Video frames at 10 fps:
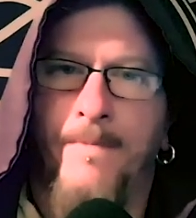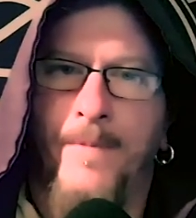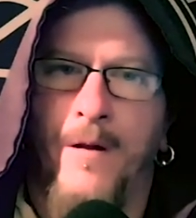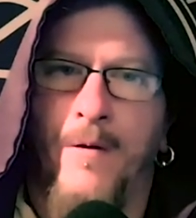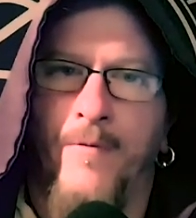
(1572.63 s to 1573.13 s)

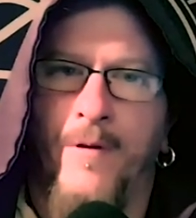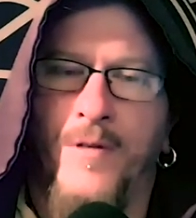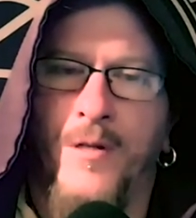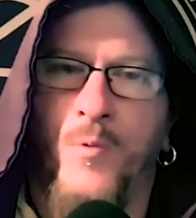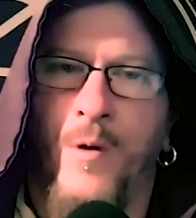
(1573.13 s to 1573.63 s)
you know,
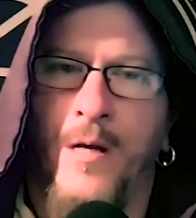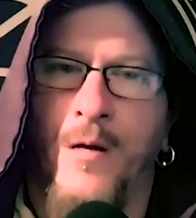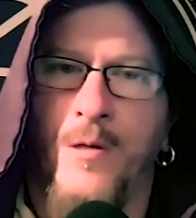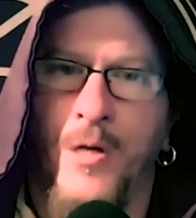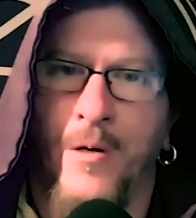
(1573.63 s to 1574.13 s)
fifteen, twenty
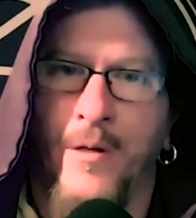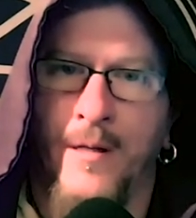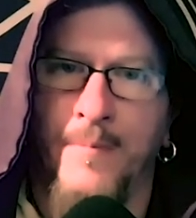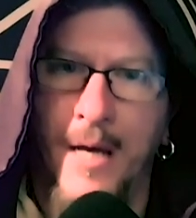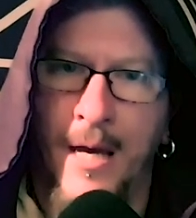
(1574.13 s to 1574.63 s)
years younger
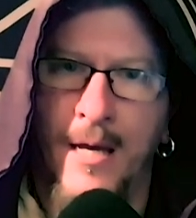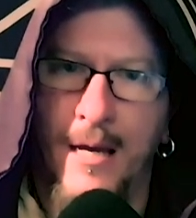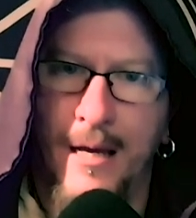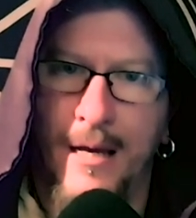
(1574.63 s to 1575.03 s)
than me.